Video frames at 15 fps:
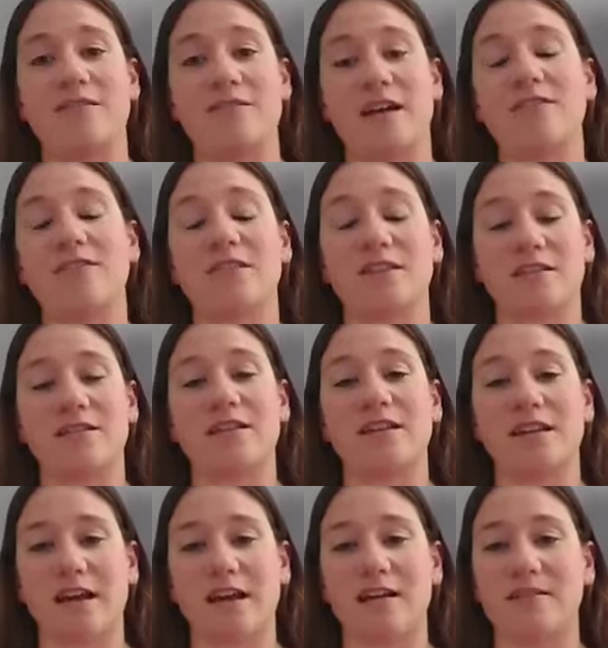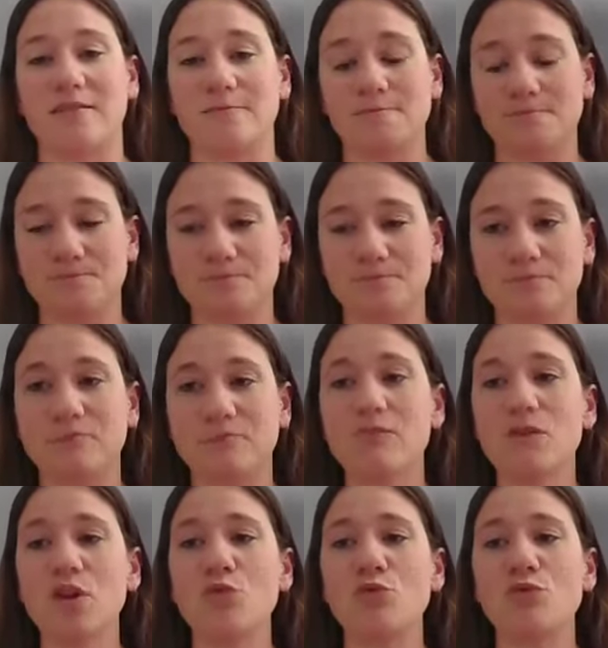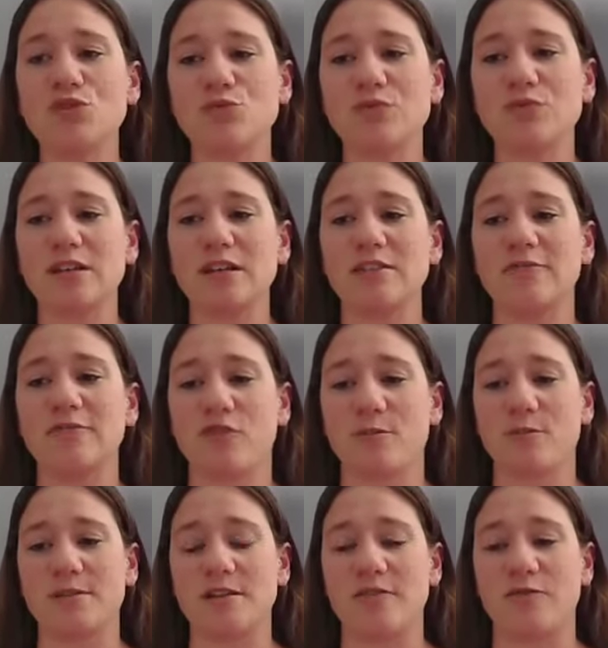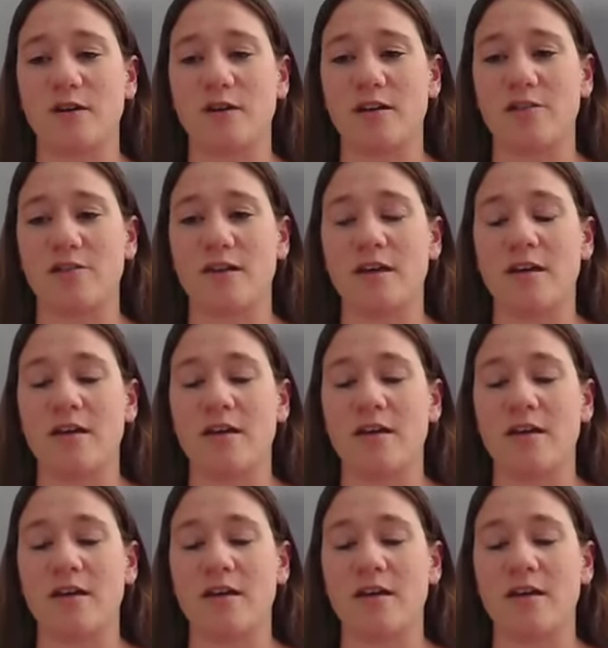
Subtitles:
and that the clinic had was really informative with,